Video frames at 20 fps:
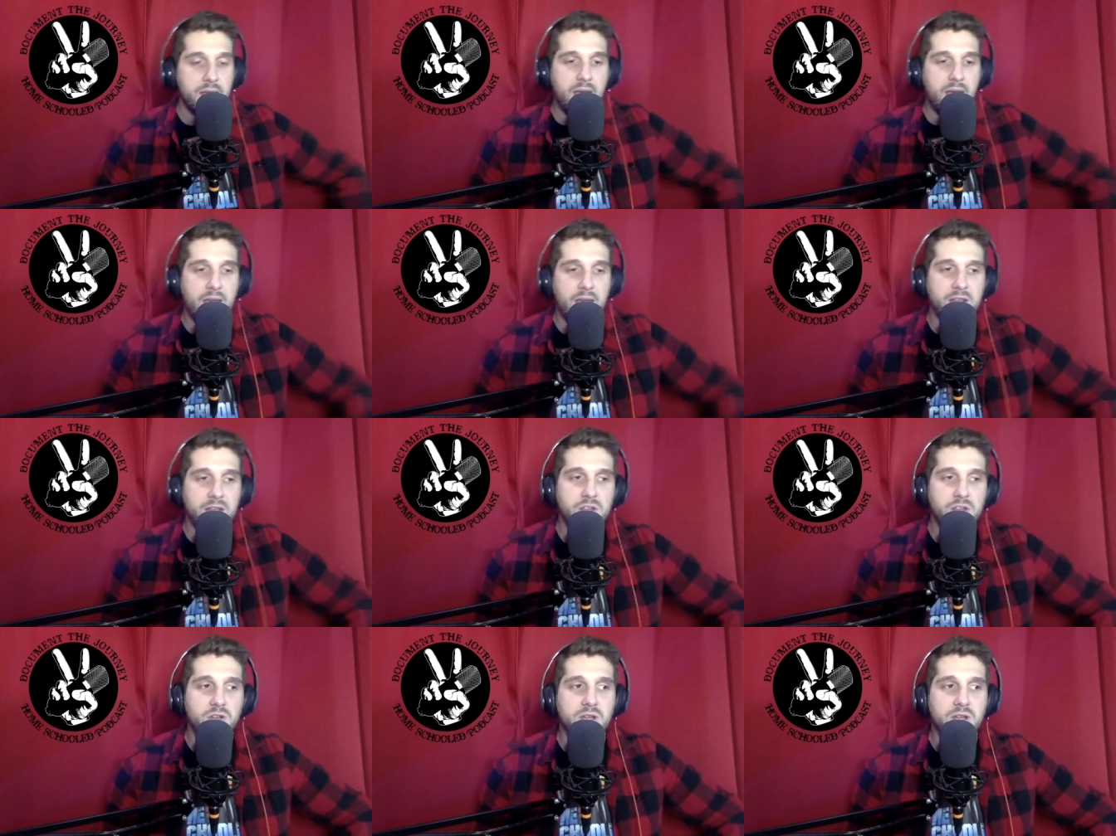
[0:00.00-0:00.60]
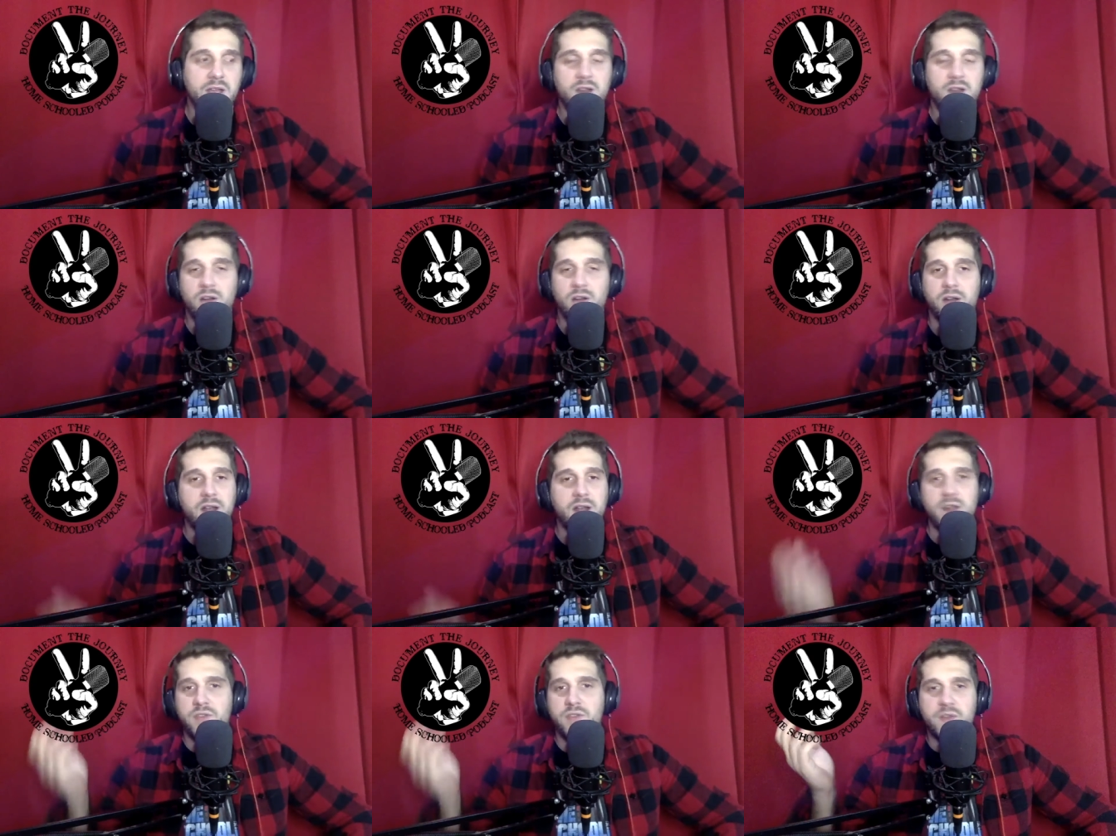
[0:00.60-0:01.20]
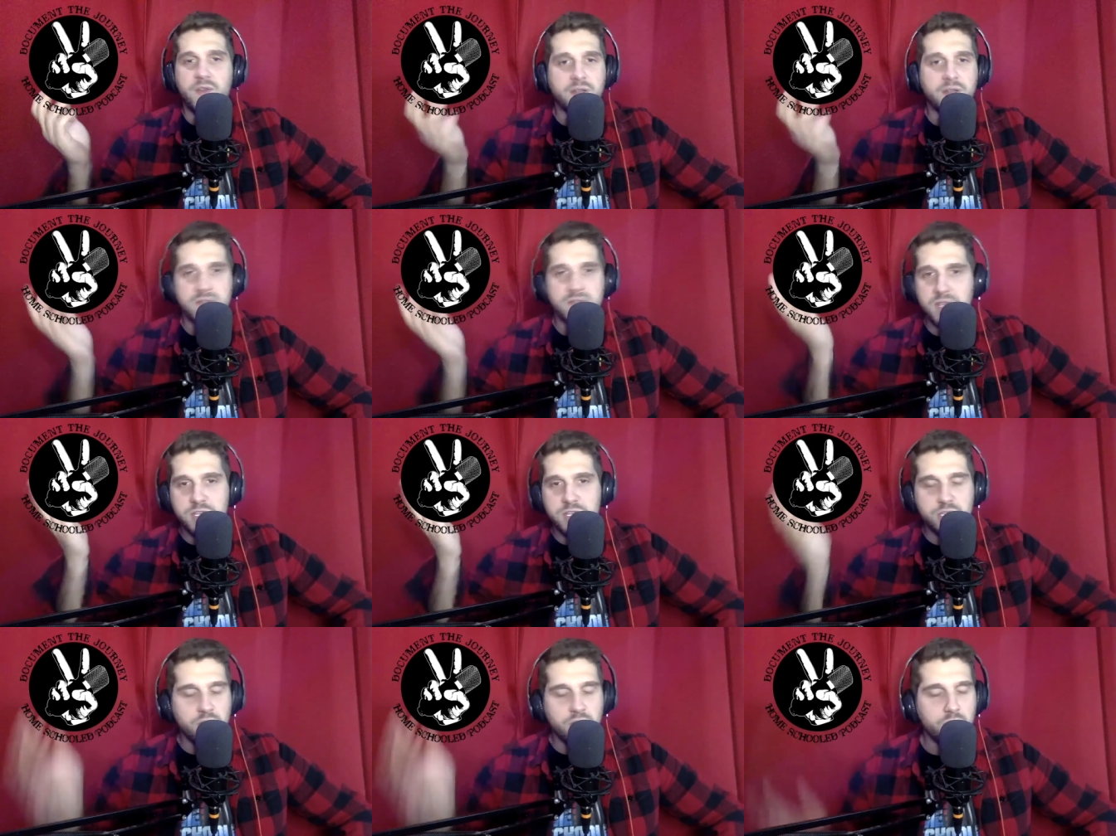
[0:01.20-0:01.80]
And you can get it on anything, a
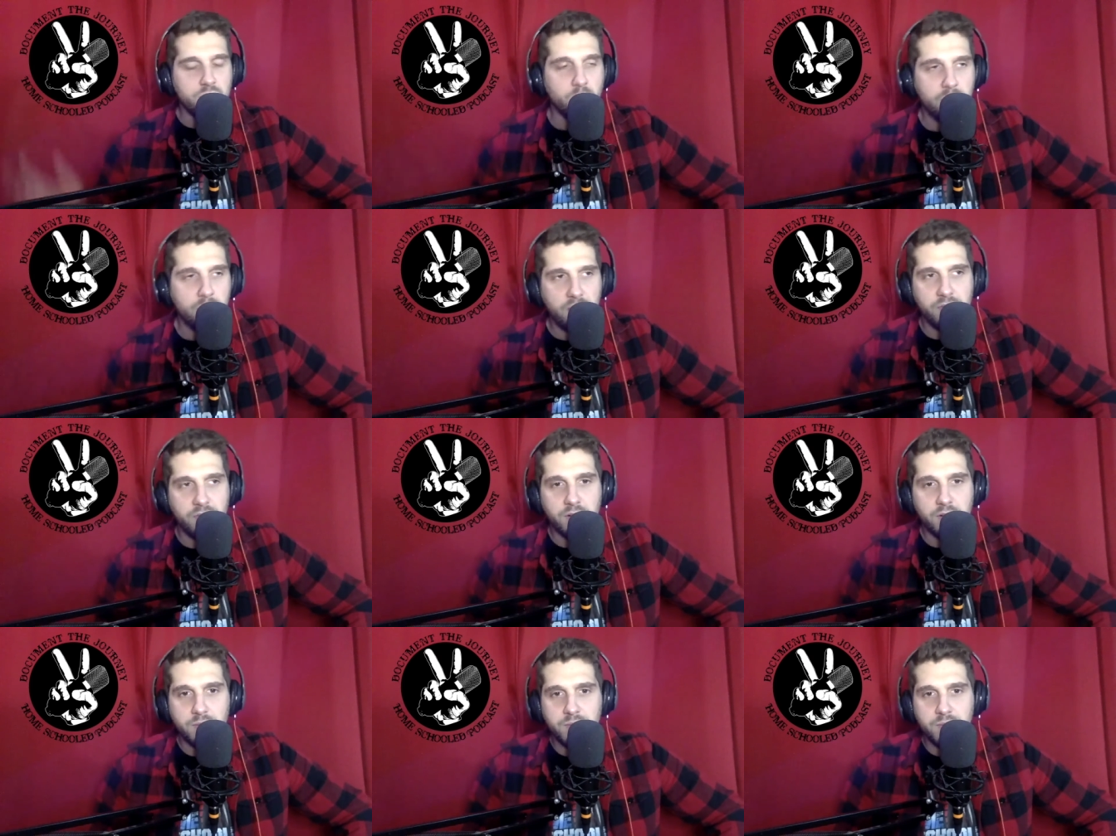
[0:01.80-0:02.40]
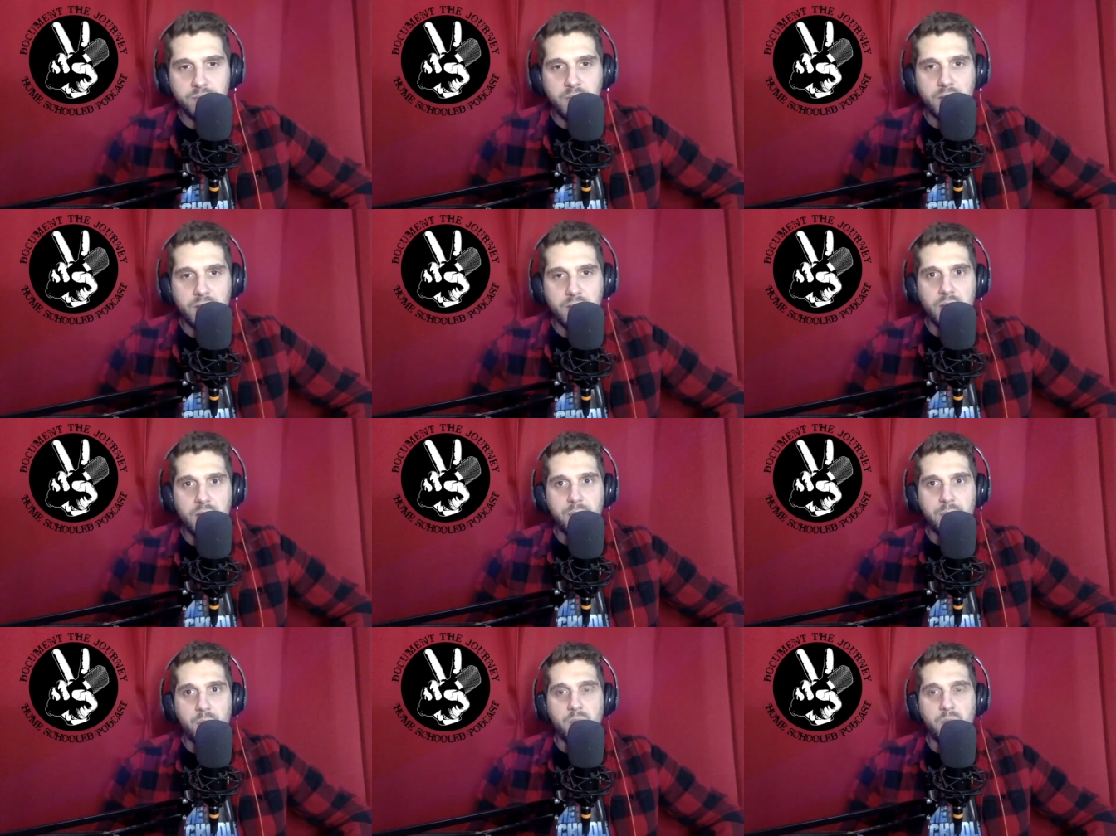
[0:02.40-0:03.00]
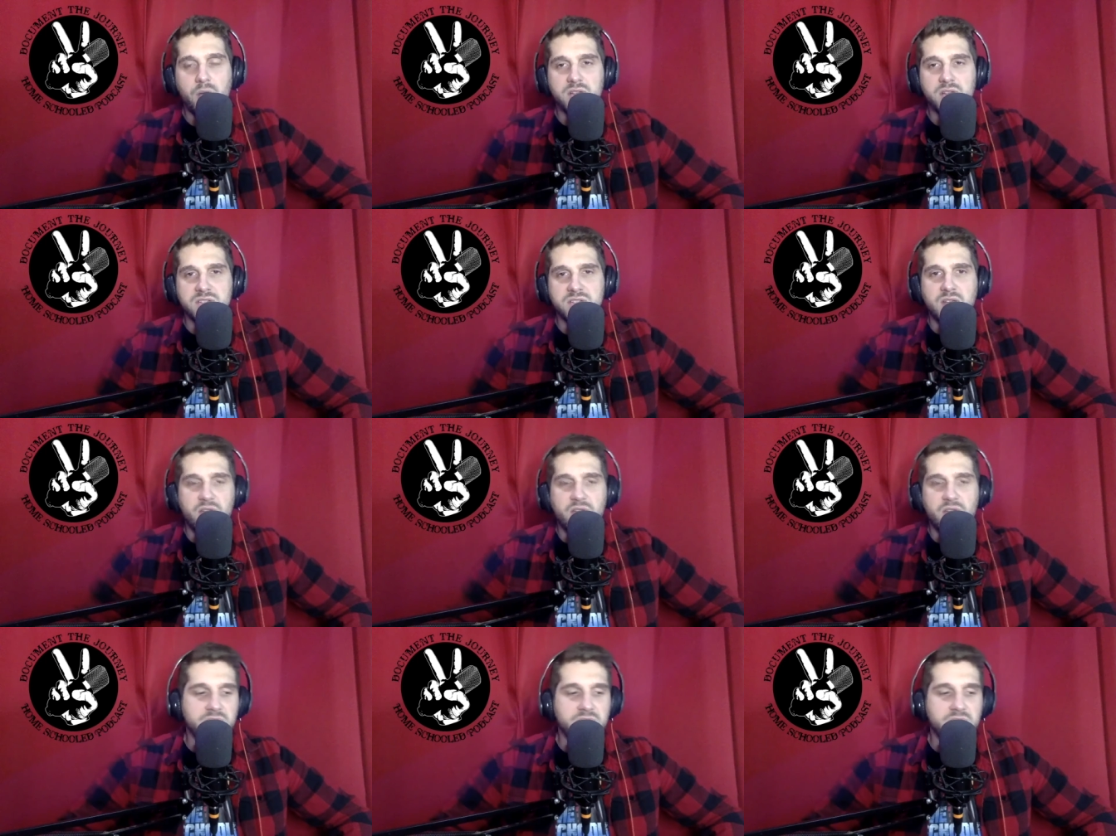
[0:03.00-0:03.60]
t-shirt, whatever. Pick it up. And we also
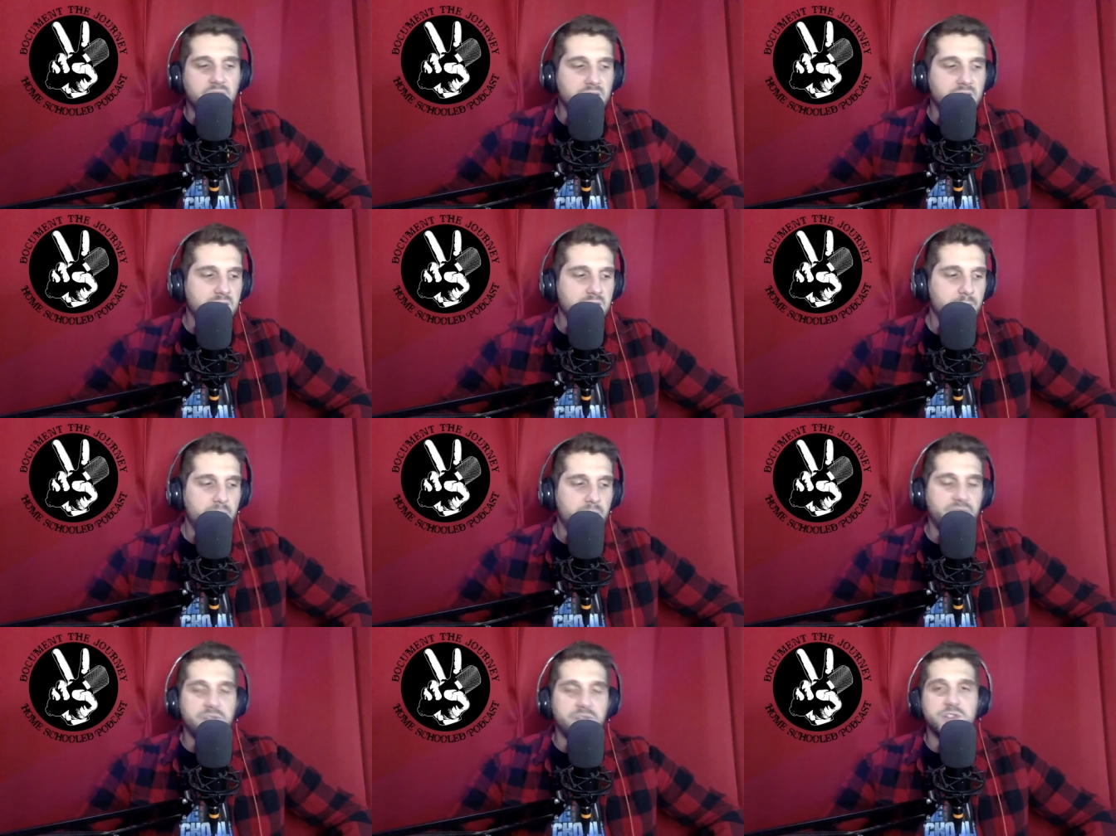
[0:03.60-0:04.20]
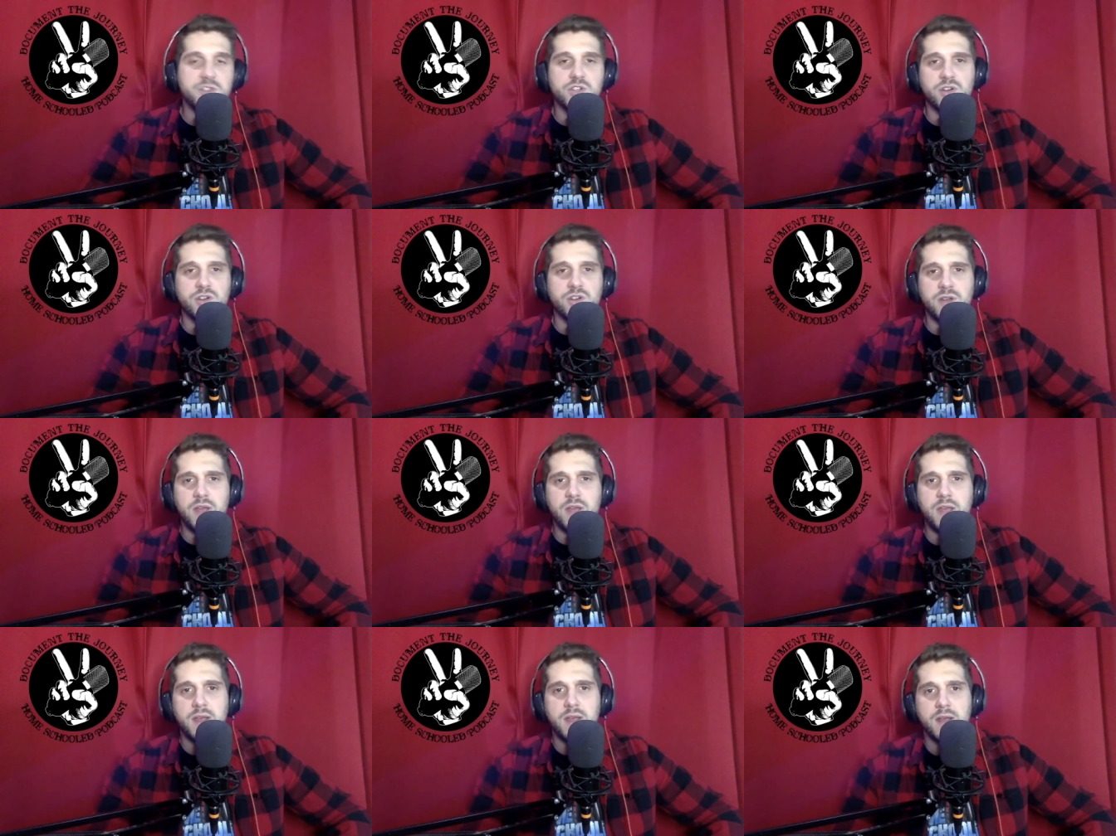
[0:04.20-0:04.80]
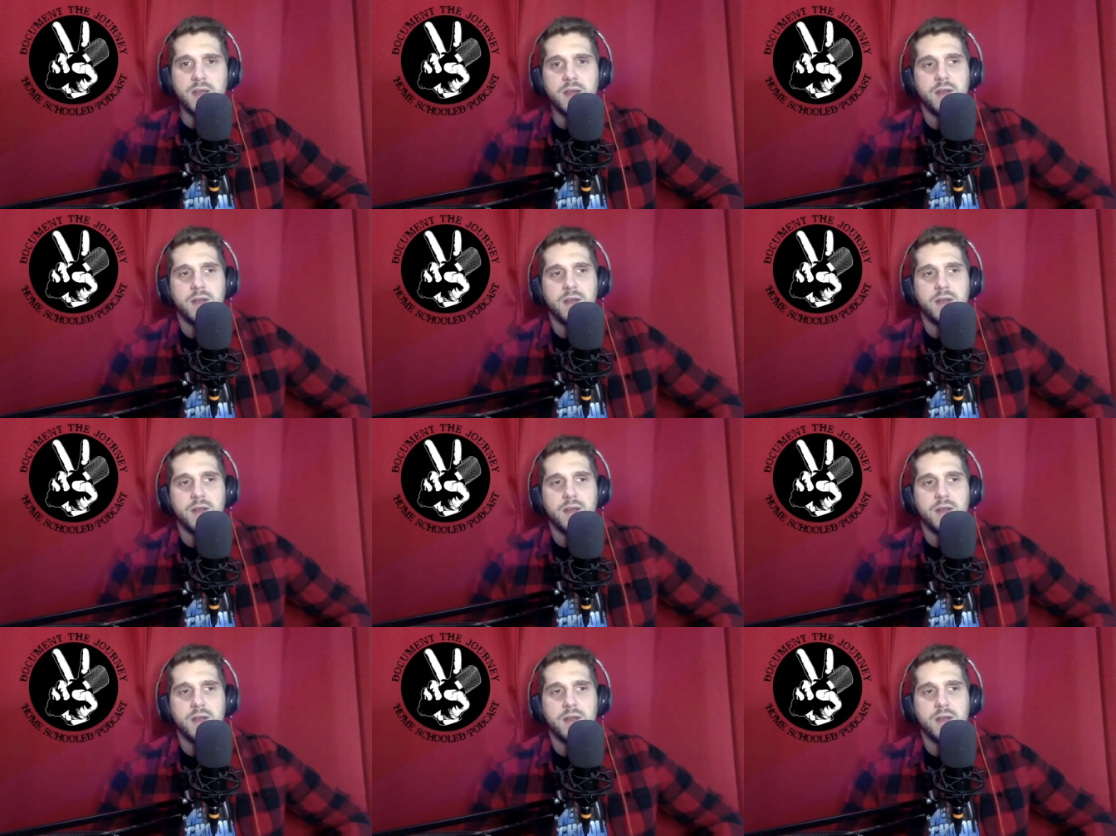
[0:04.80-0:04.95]
have our Document the Journey